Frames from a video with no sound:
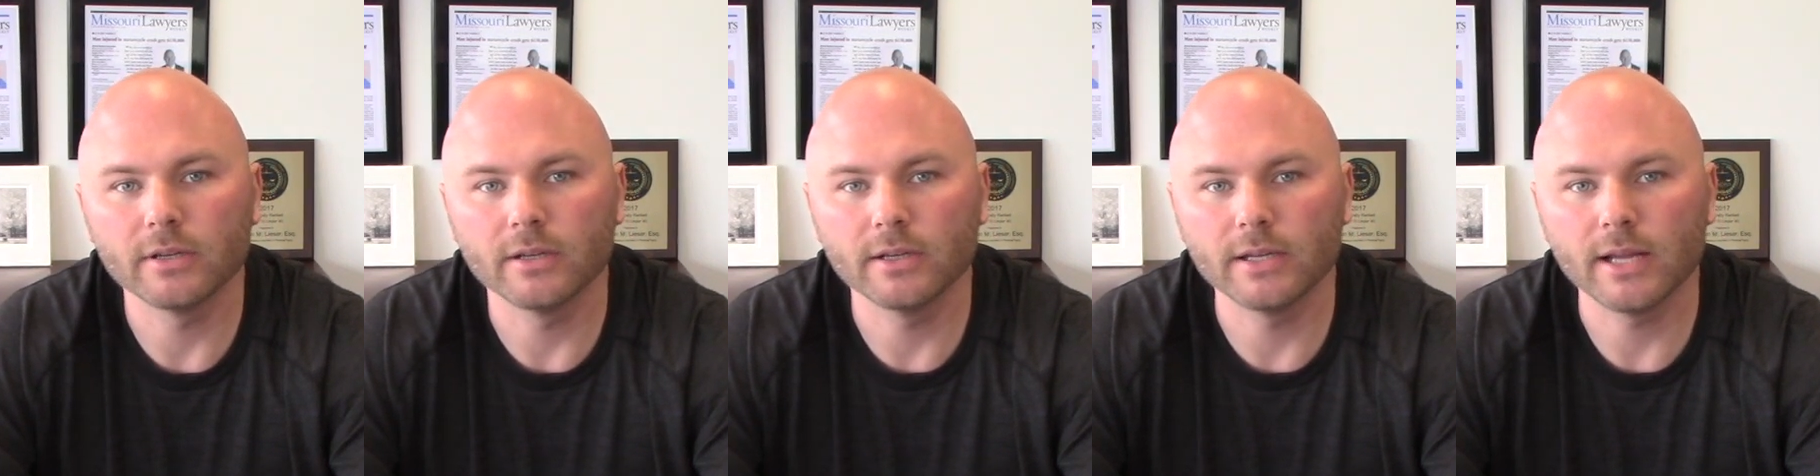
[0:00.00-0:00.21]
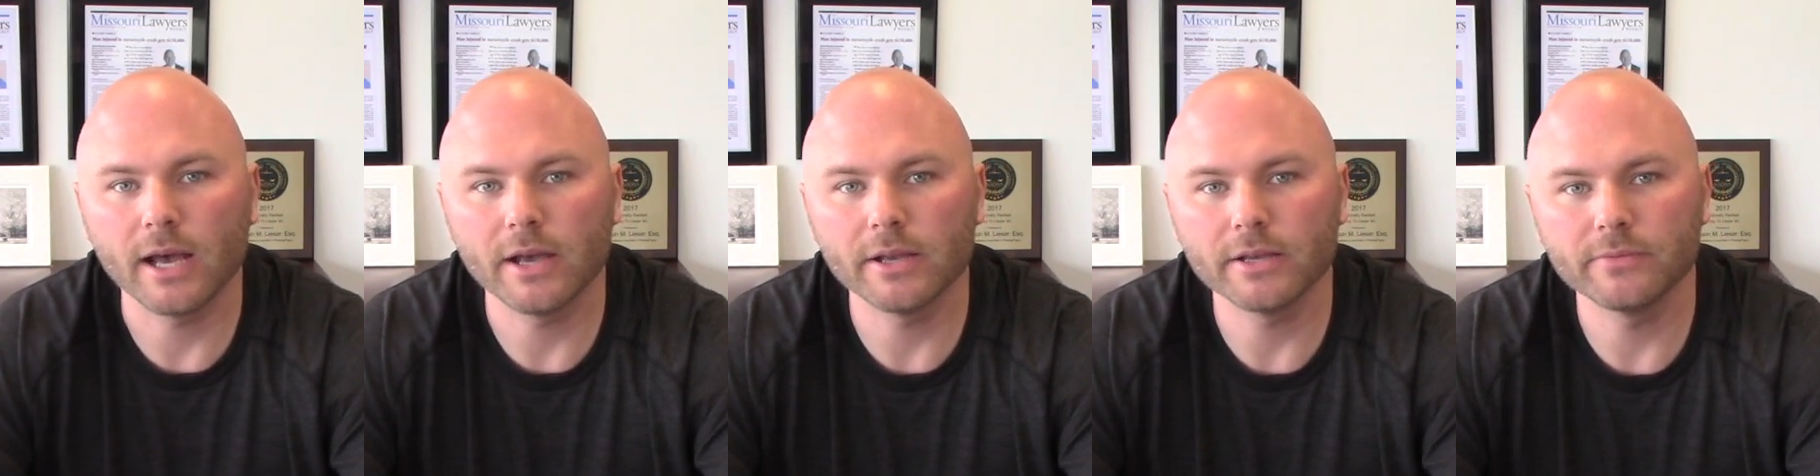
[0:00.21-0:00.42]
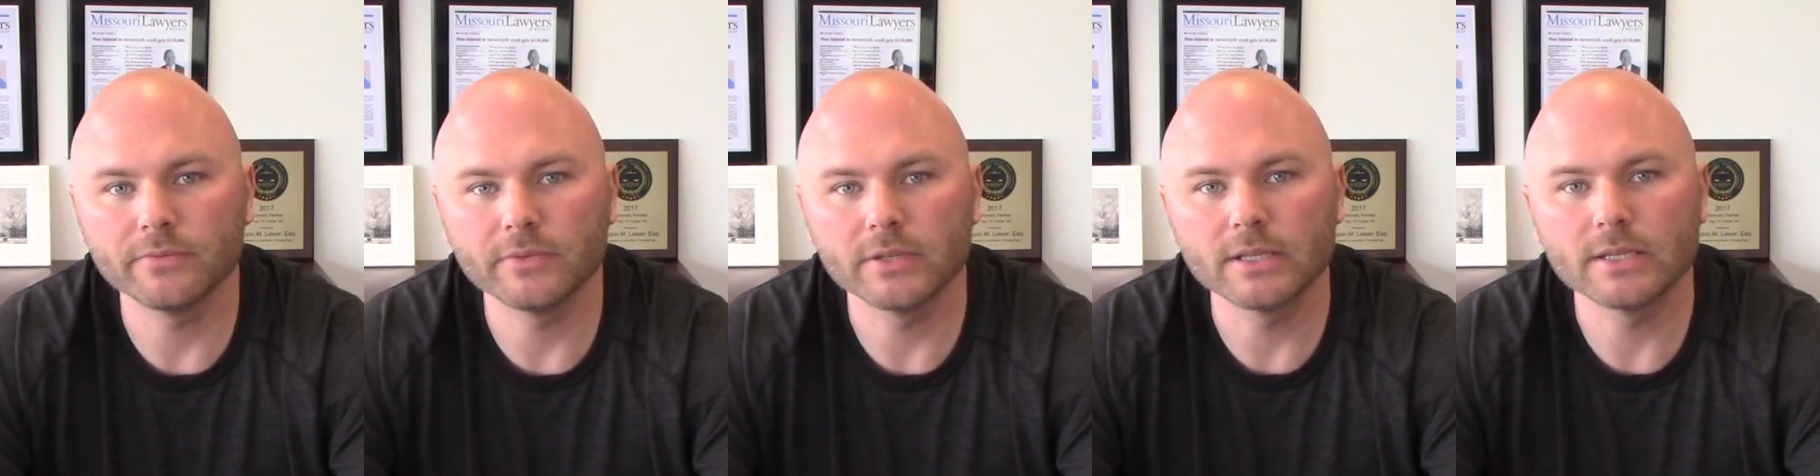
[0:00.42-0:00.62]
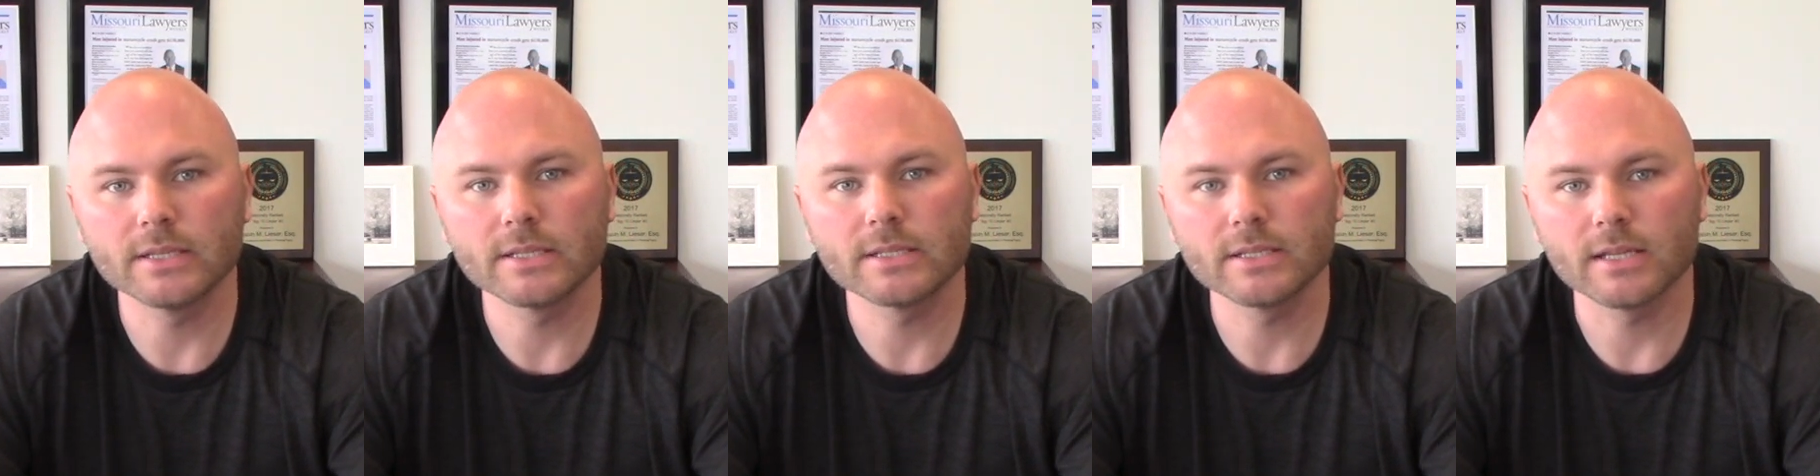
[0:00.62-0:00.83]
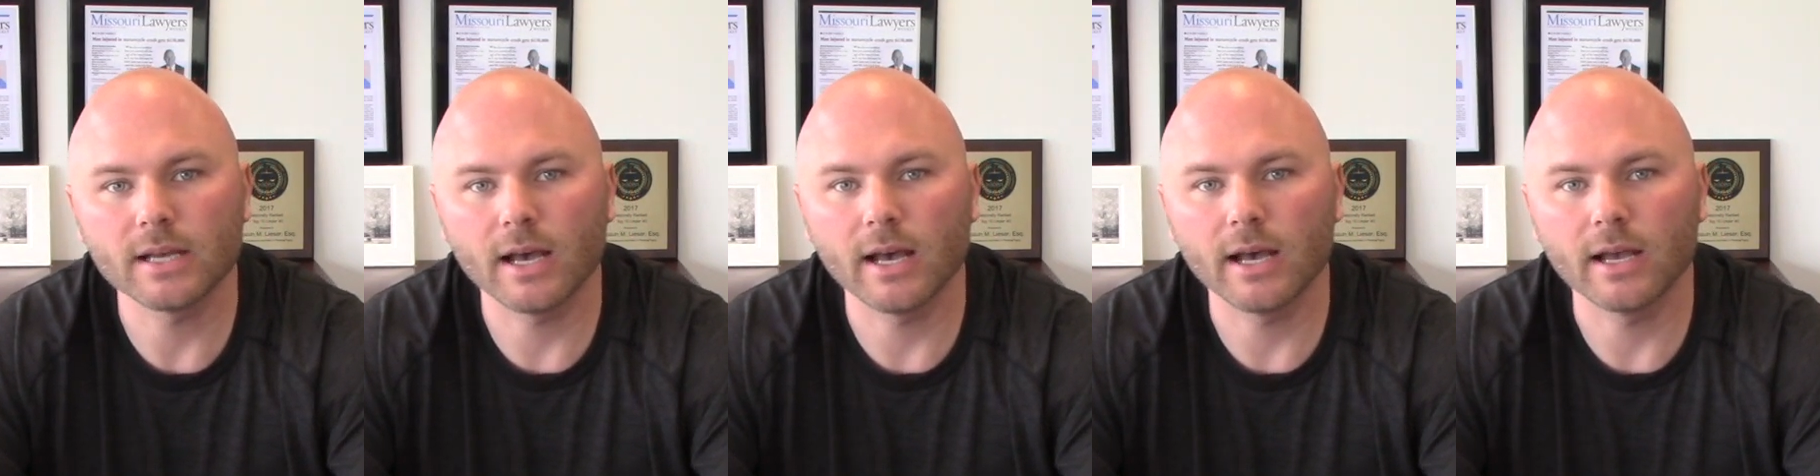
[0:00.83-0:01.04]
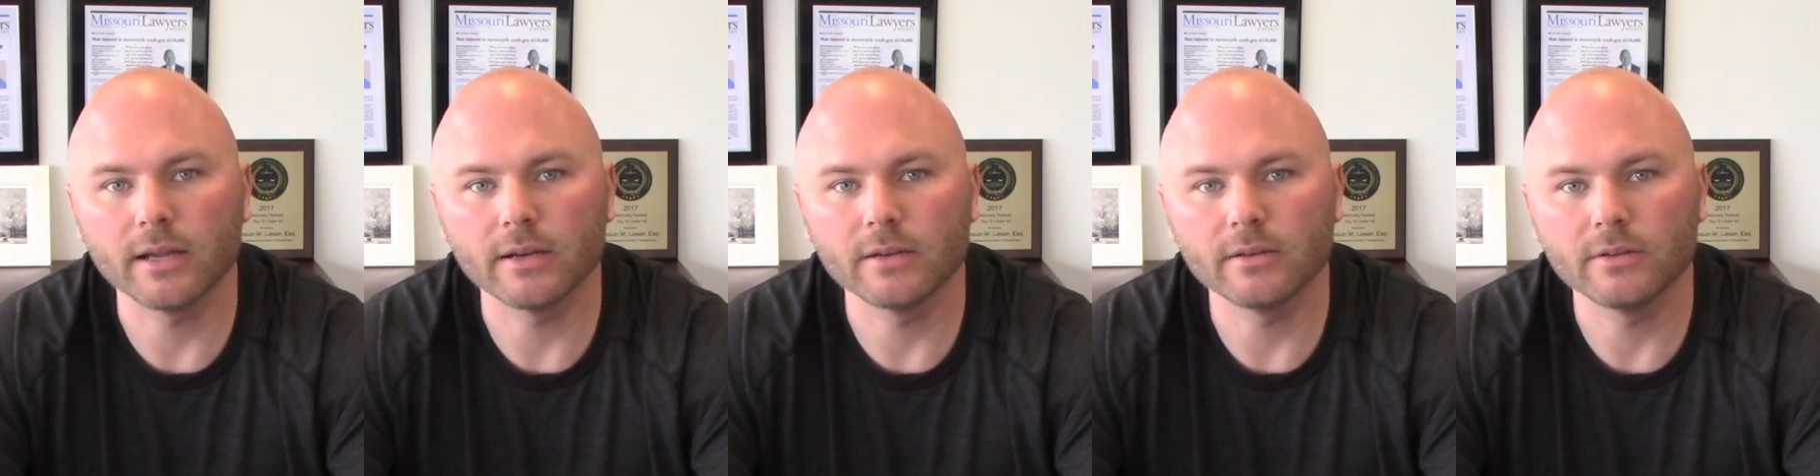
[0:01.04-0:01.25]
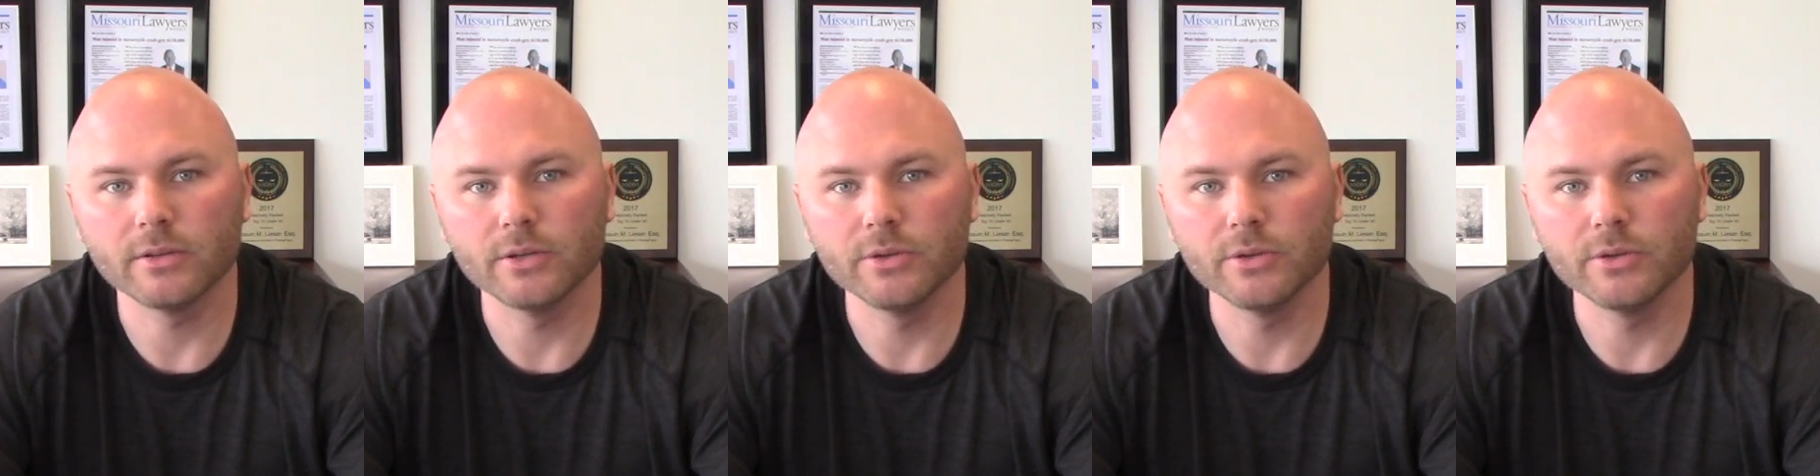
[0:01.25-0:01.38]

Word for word: and now you have to decide